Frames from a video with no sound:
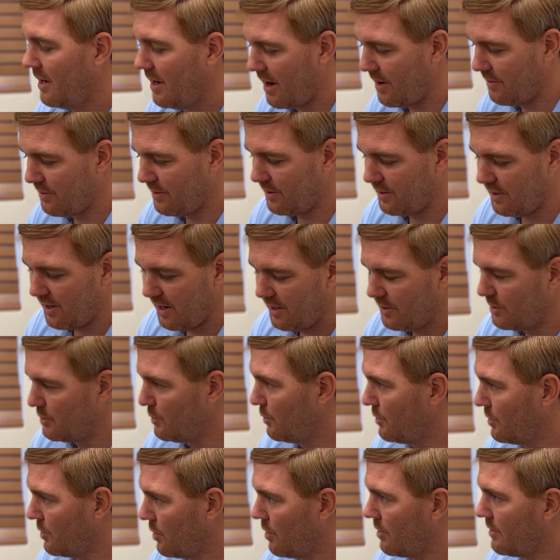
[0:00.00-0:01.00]
And then
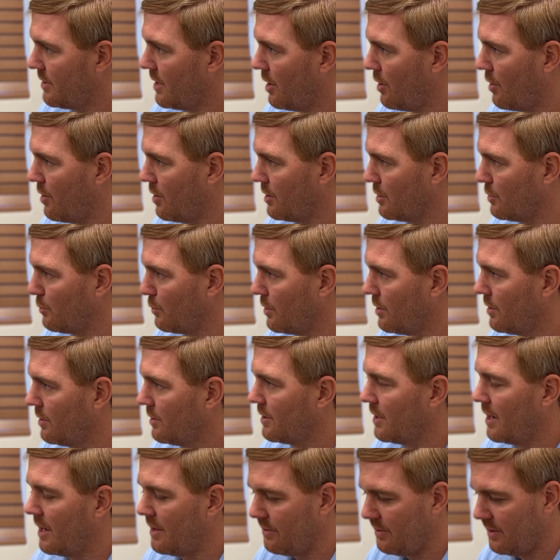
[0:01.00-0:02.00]
doing all that hard
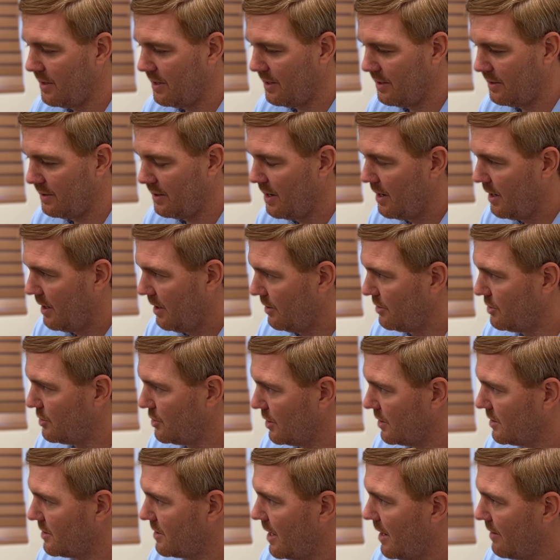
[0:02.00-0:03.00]
work, and then
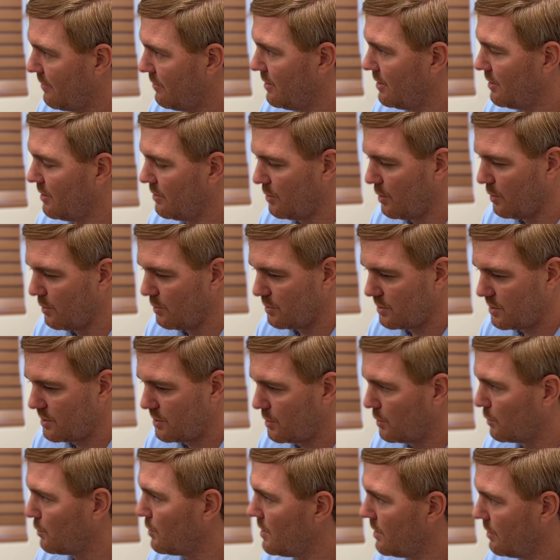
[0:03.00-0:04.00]
just having those
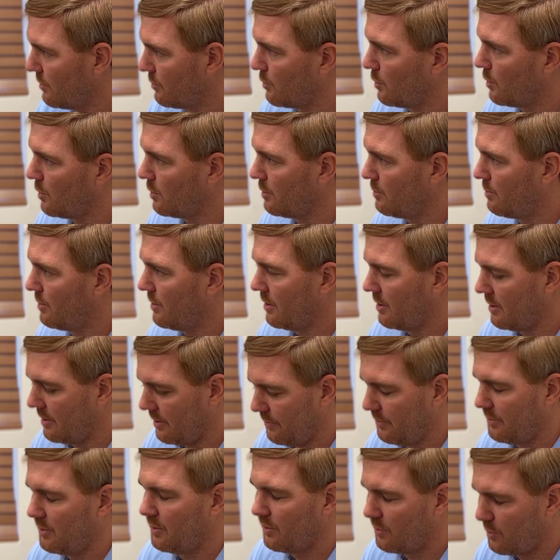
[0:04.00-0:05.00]
3
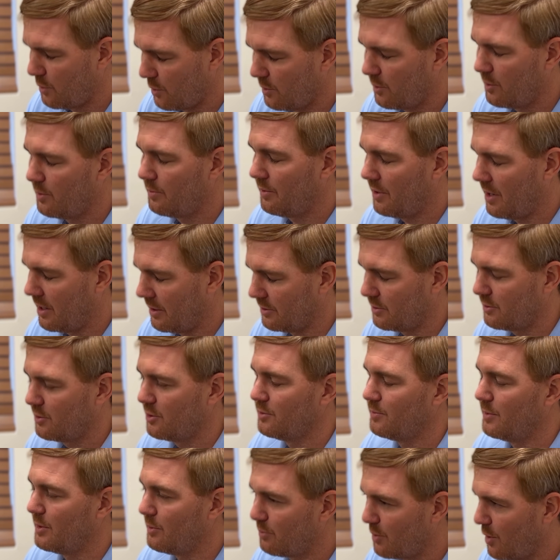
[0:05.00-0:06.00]

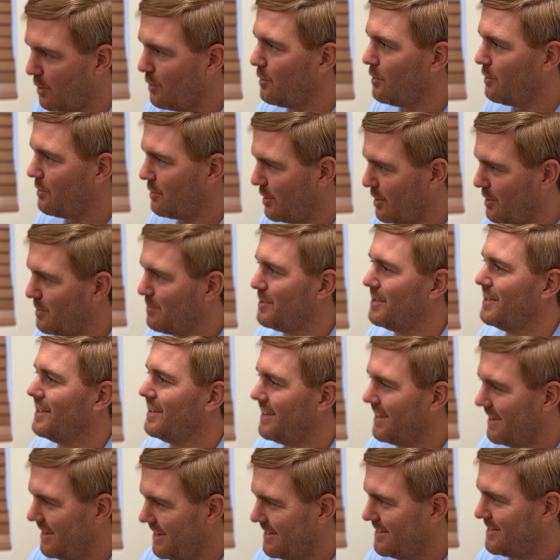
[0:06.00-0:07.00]

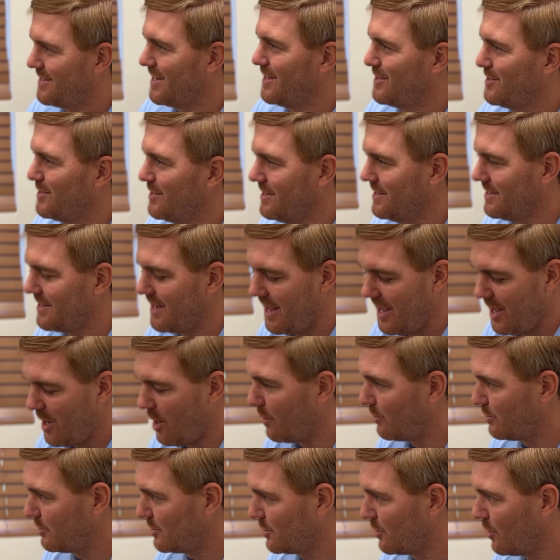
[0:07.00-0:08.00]
prolotherapy sessions
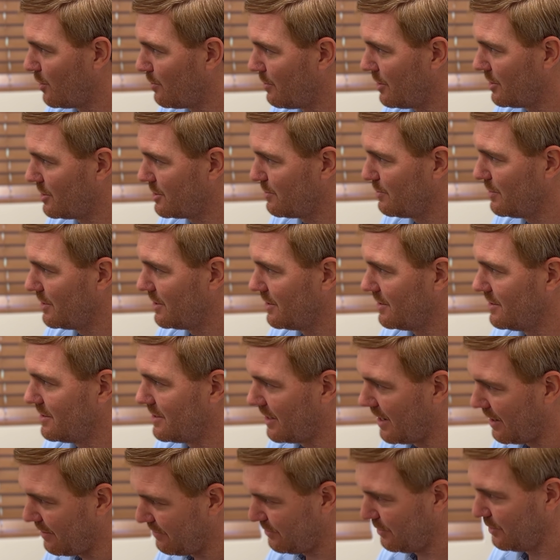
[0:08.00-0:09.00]
helped so much, because
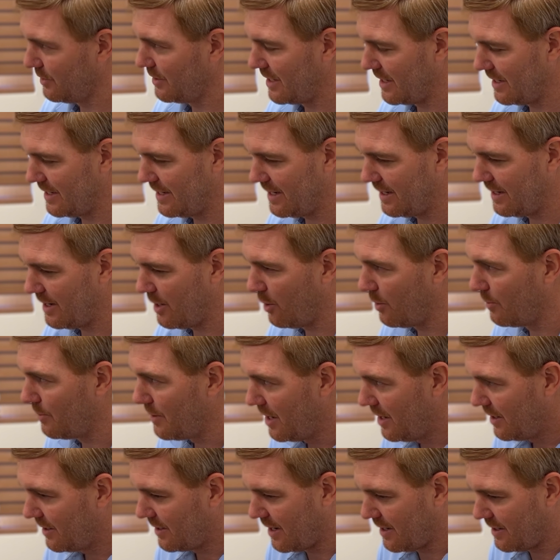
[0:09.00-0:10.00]
then I feel like it did
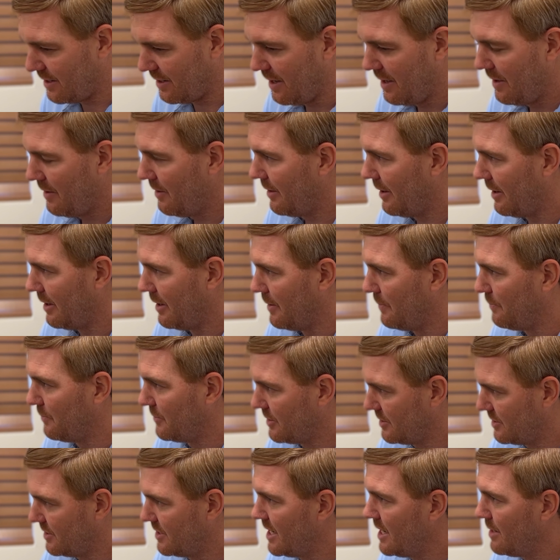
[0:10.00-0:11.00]
help kind of
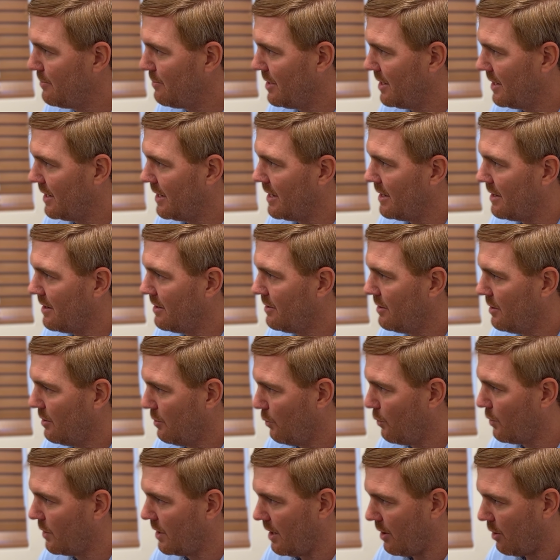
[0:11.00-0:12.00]
cement
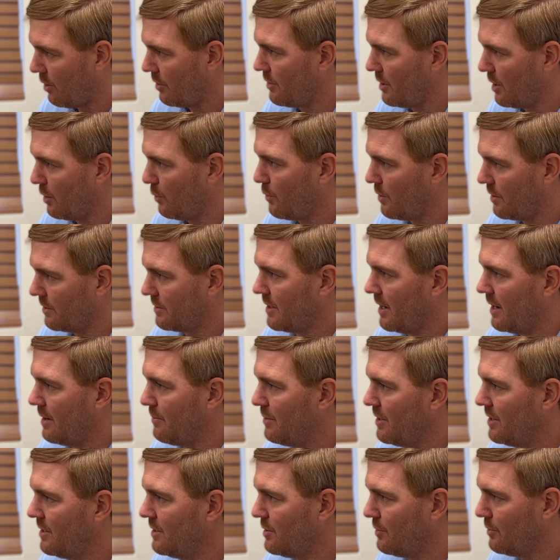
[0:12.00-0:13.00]
in what all that work that I've
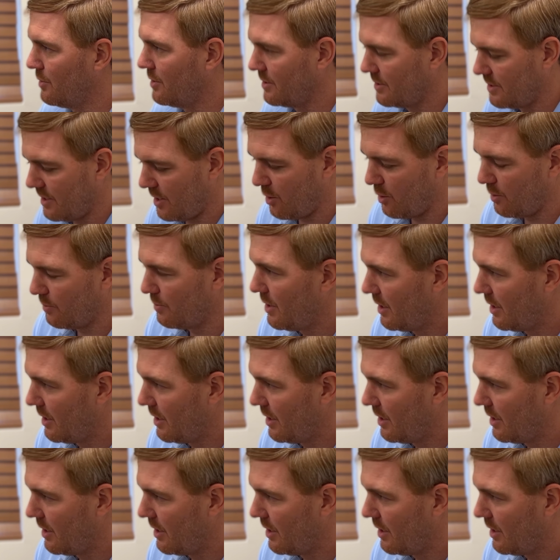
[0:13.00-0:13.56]
been doing to help